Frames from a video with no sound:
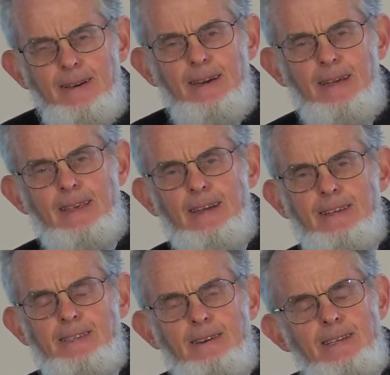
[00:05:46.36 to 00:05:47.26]
And then
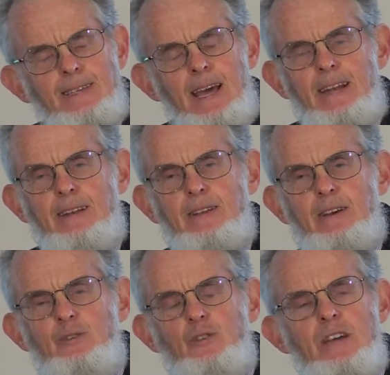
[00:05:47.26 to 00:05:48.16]
as I sat
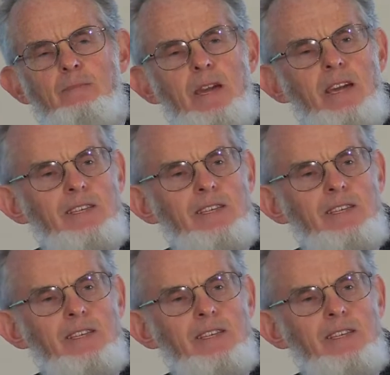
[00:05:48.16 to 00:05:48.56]
uh, dreaming,